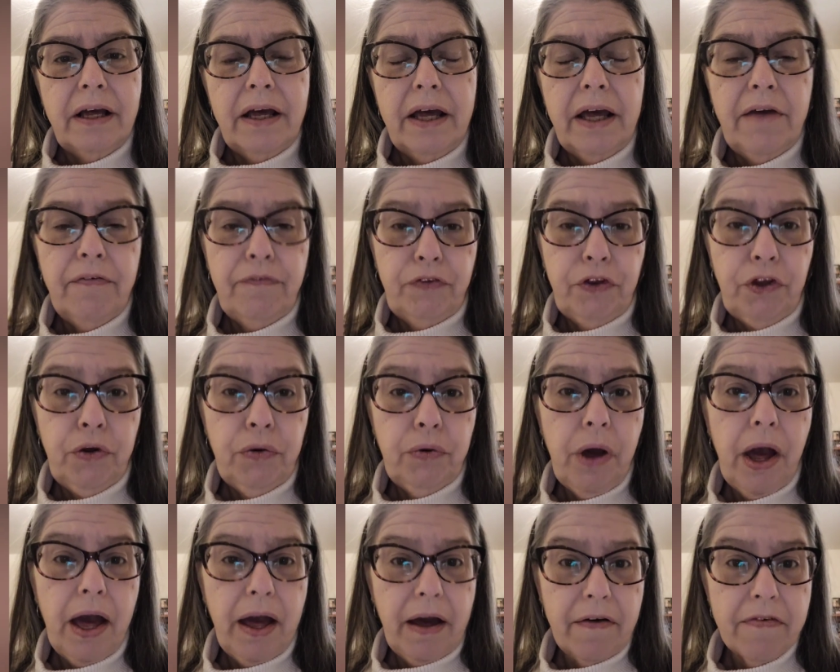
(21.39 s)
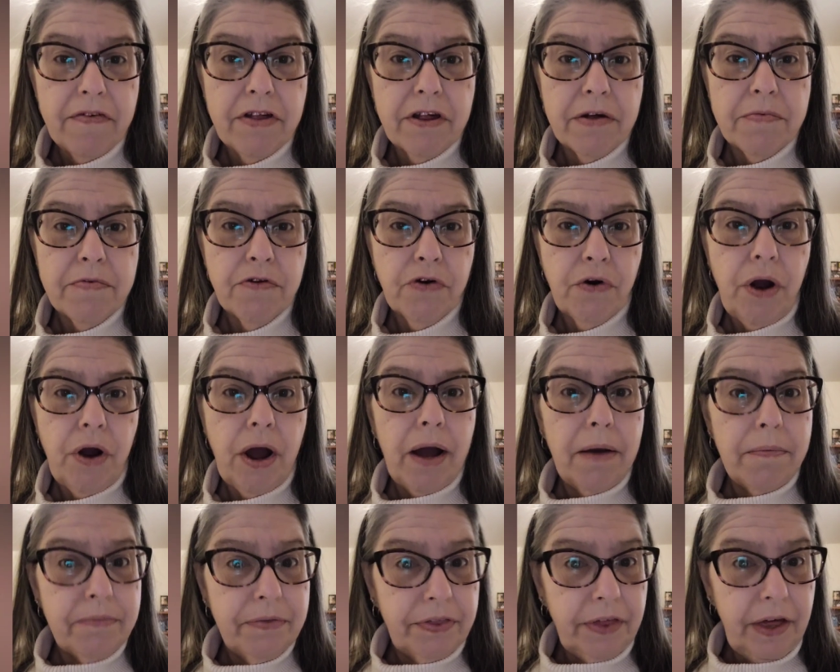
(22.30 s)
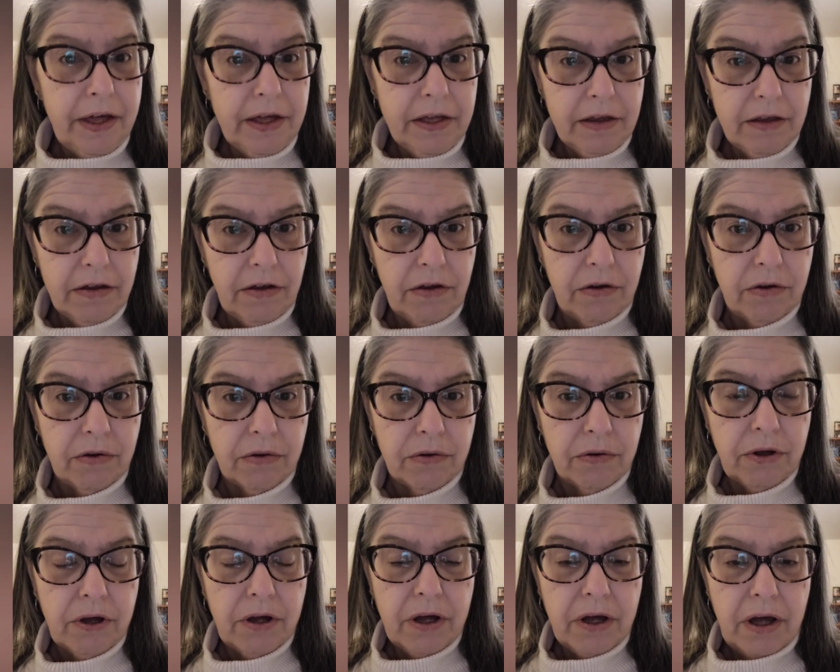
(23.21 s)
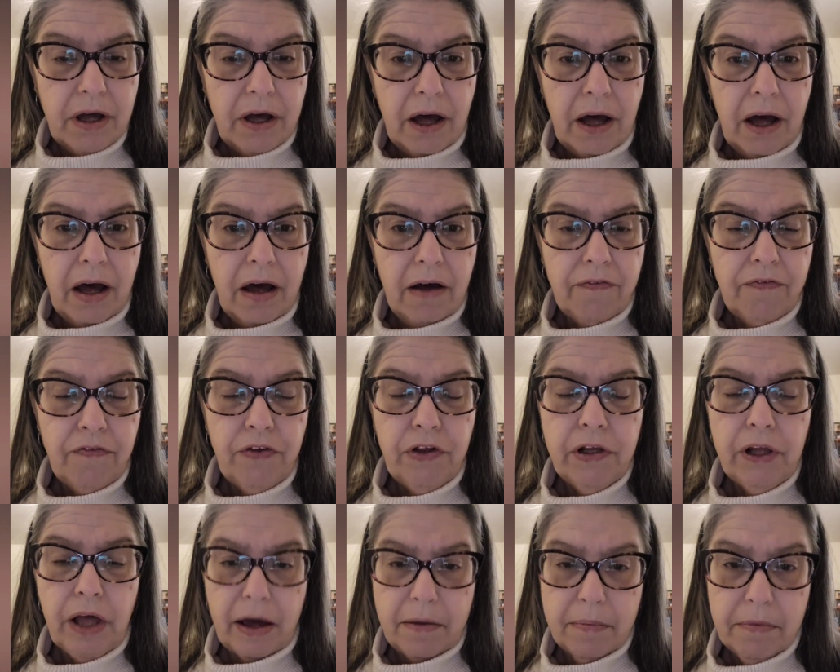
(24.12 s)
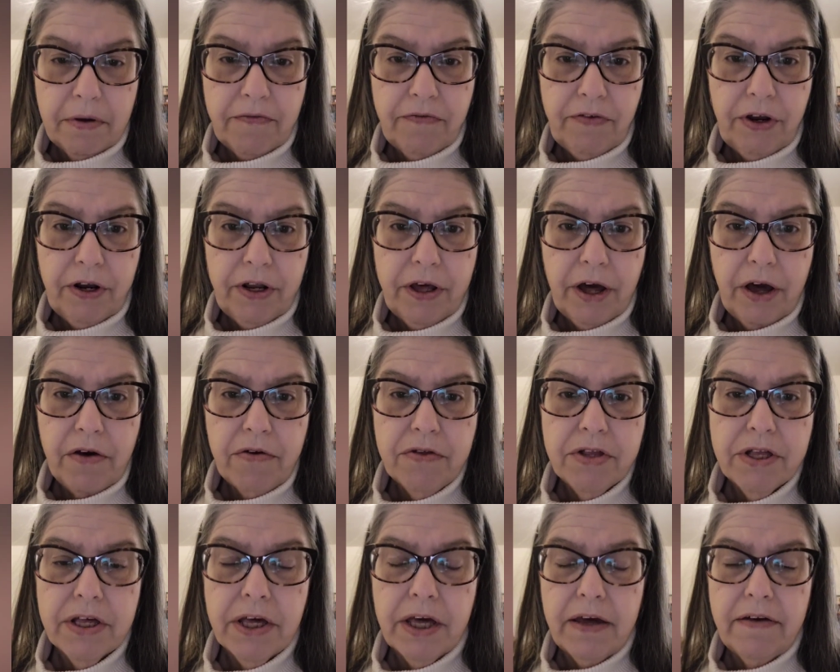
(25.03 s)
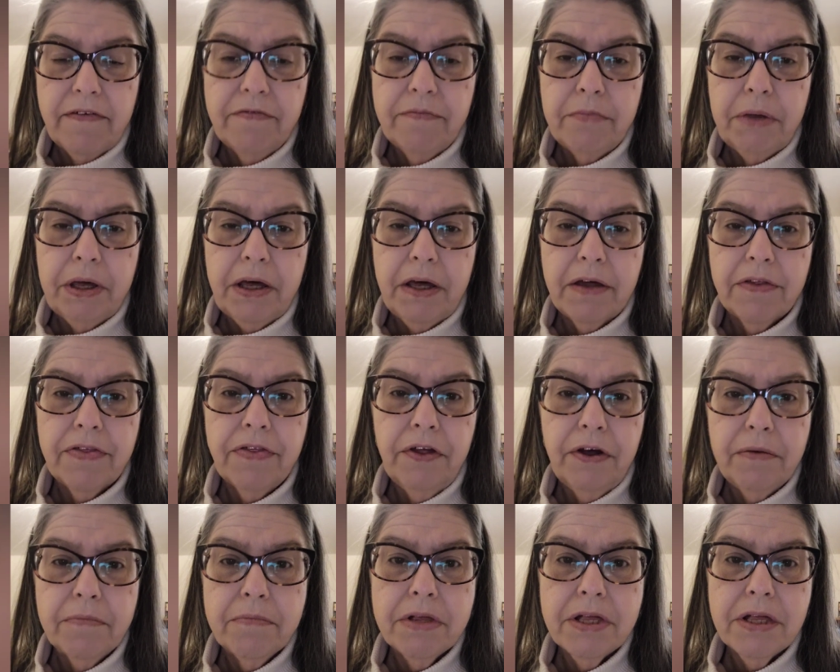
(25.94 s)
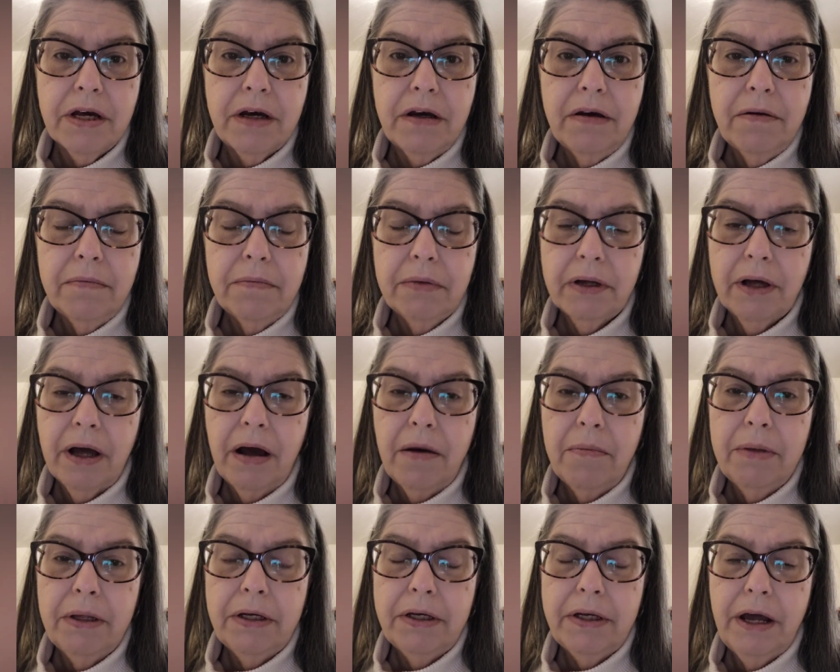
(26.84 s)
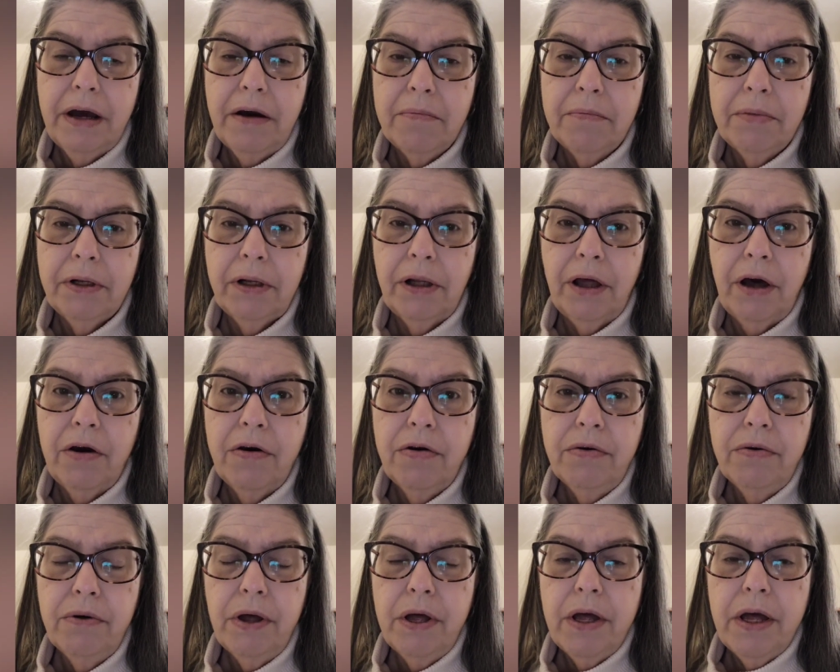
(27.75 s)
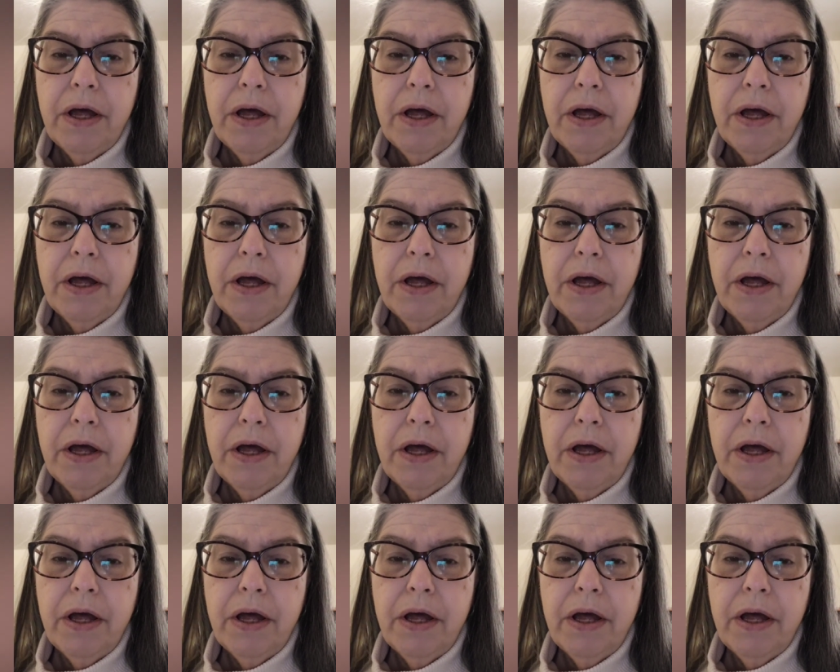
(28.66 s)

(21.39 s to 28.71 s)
If you have subscribed, thank you. Uh, if you like my videos, give me a thumbs up, comment down below.